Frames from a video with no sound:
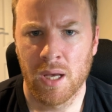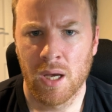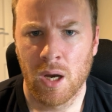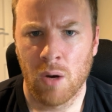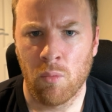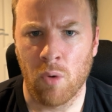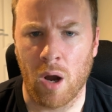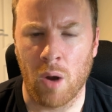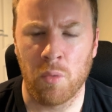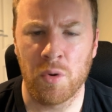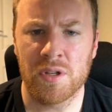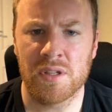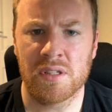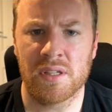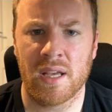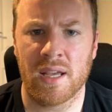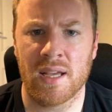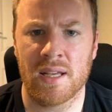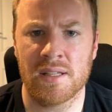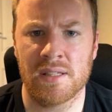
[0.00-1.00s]
What I would
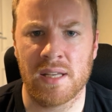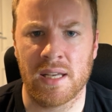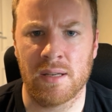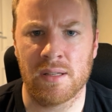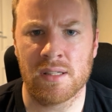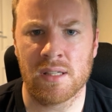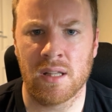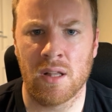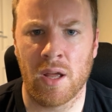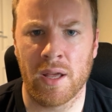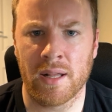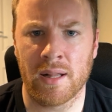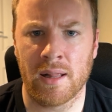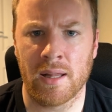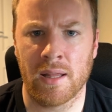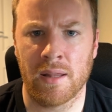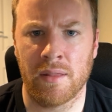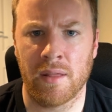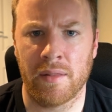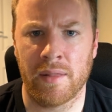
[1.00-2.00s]
say is it's
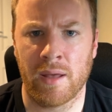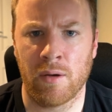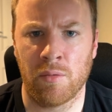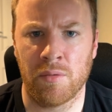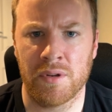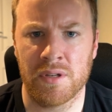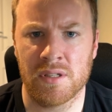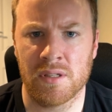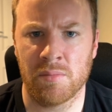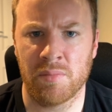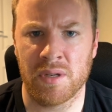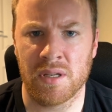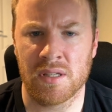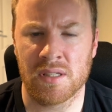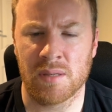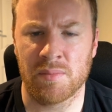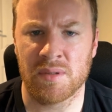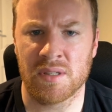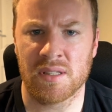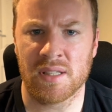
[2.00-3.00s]
likely that there will need to be
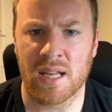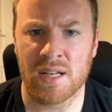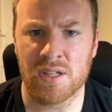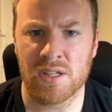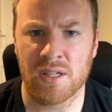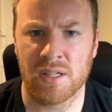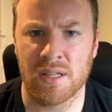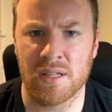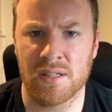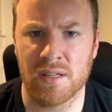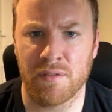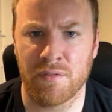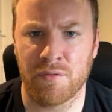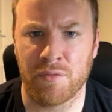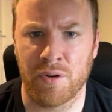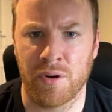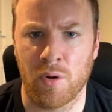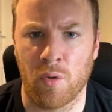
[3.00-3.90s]
substantially different